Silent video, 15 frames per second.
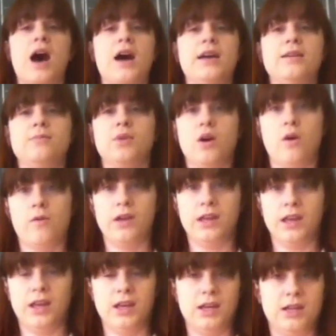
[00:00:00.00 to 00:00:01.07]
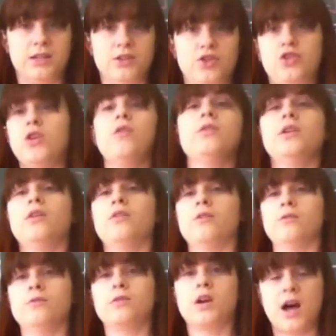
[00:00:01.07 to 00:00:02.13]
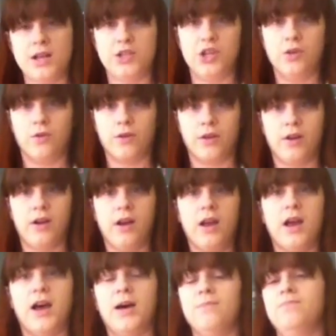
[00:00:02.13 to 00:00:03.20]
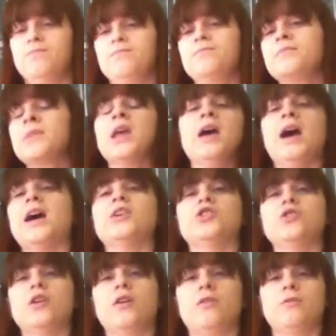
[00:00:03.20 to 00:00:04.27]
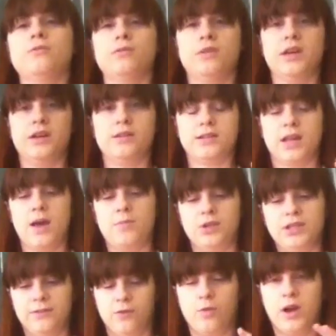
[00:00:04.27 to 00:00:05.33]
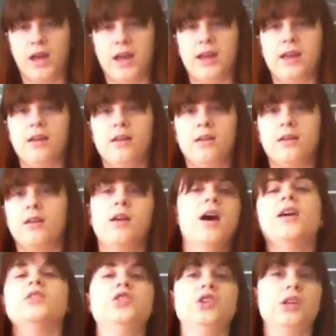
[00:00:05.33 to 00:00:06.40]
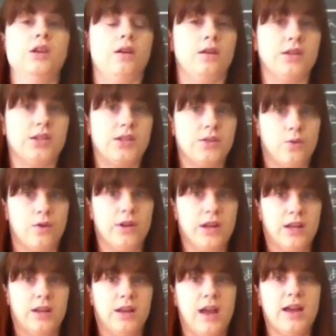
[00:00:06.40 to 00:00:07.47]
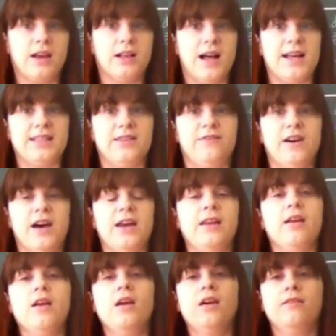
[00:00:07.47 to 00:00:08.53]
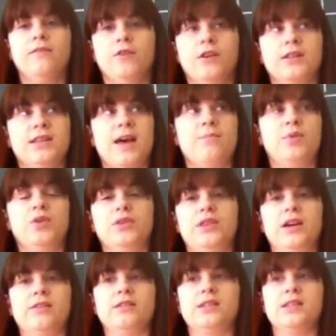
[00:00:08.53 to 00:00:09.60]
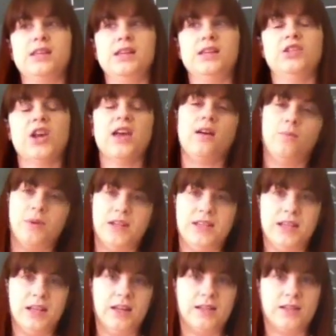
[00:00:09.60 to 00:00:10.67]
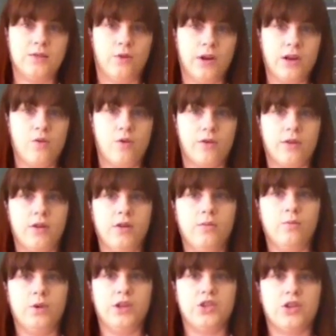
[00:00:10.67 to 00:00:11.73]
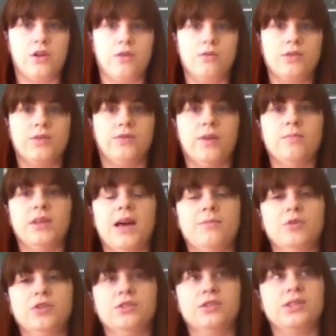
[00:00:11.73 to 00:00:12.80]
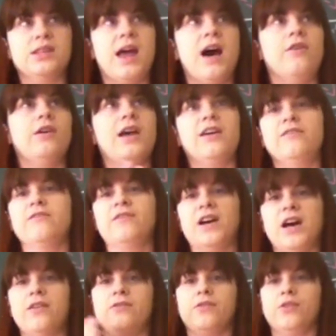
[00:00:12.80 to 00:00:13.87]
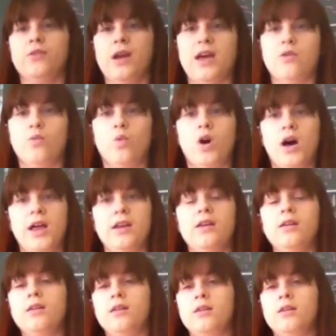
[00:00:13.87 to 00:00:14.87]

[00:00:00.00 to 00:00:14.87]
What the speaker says: I am going in Joyo kanji order. As you know, there's a couple different ways kanji are sorted and classified. For example, there's the JLPT sorting order, which goes from levels now N5 through N1,